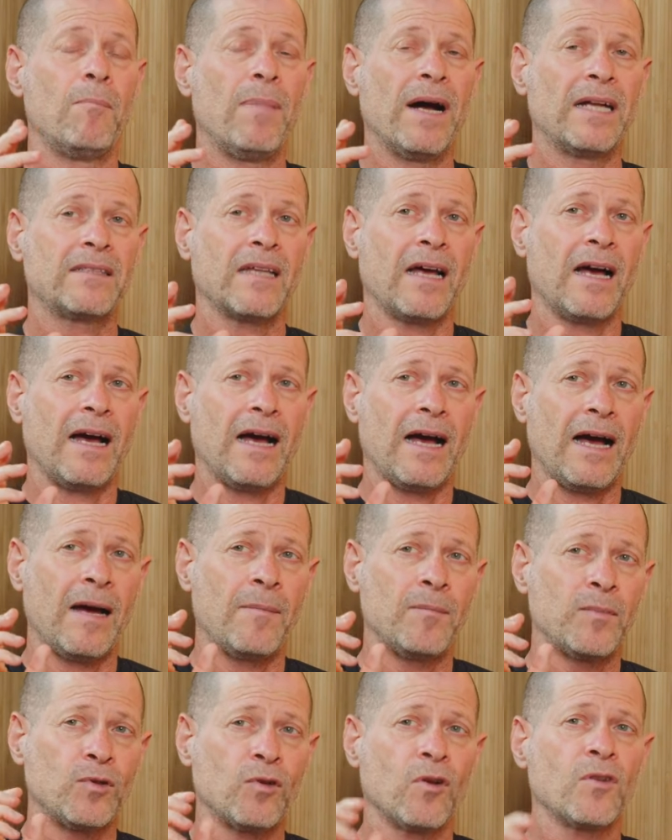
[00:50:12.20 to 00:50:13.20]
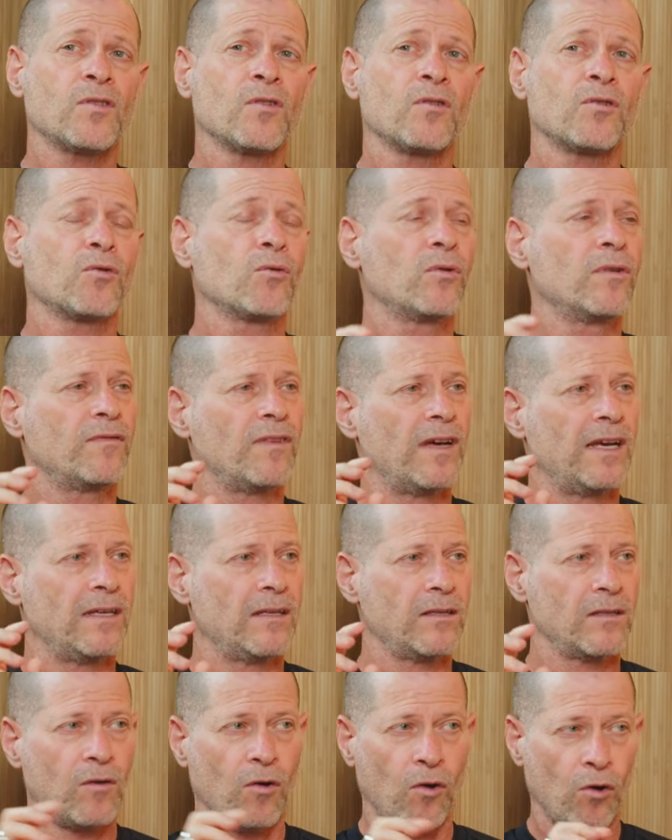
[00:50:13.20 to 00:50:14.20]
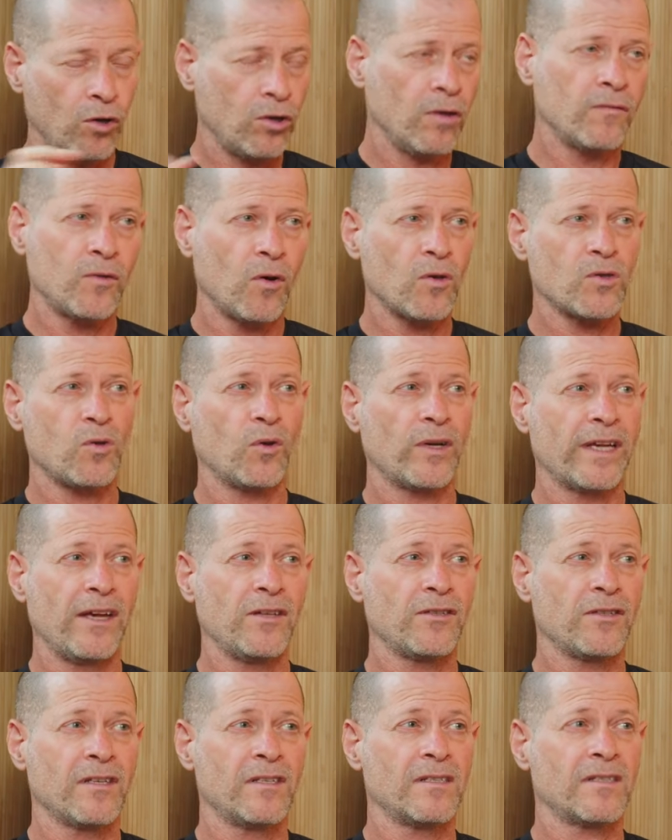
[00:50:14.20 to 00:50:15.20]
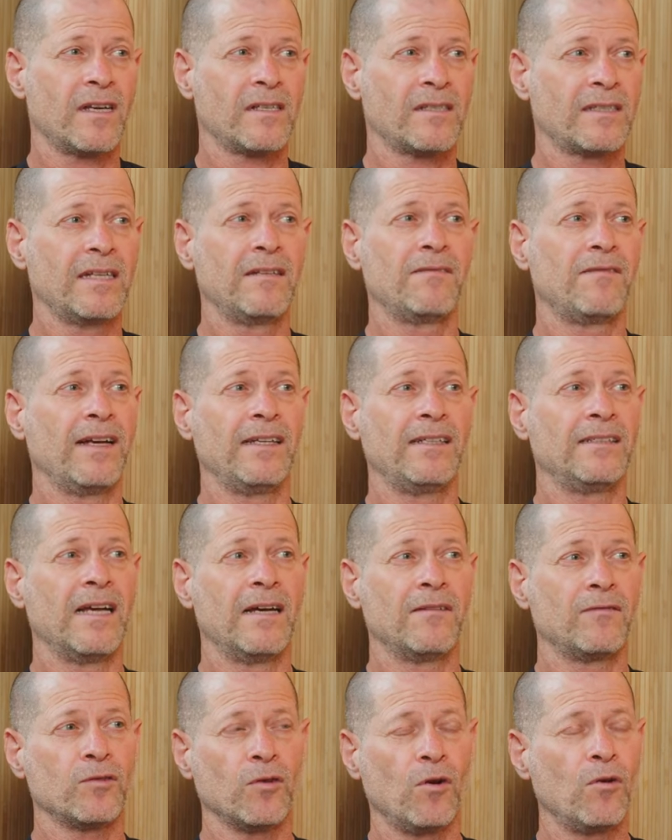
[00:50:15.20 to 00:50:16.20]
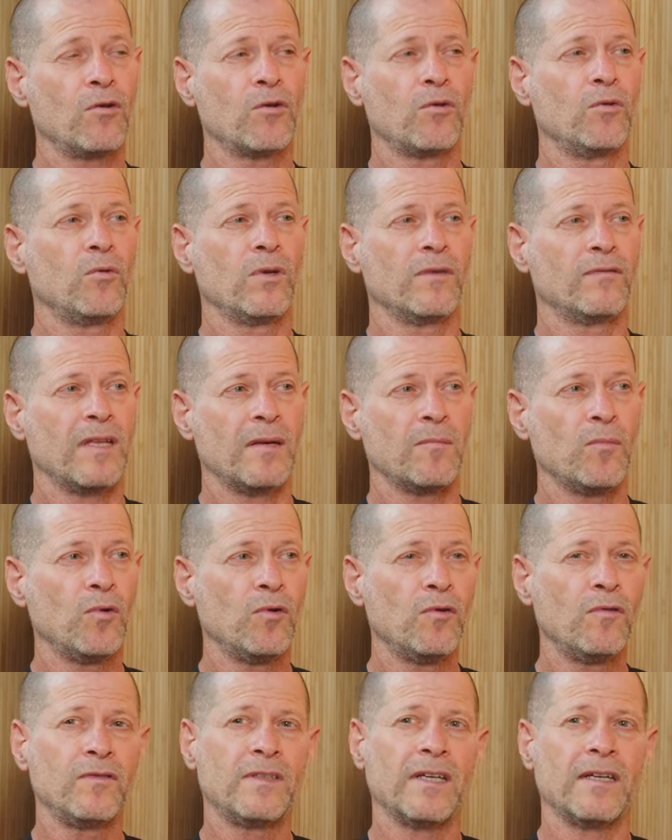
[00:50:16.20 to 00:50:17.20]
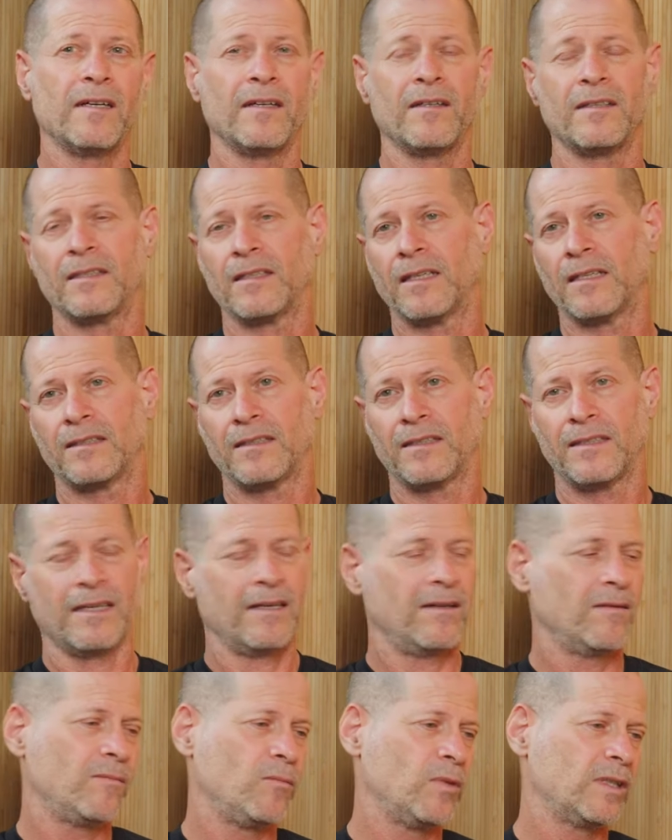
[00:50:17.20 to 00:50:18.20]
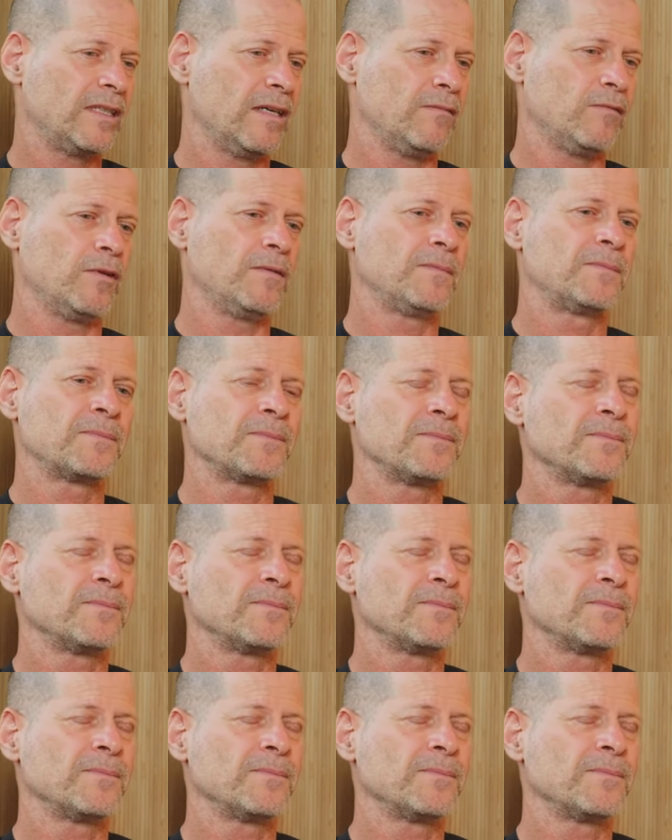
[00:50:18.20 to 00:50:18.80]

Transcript: but i'm not so sure if all of those locations are still valid i have no clue if they moved and, and yeah whatever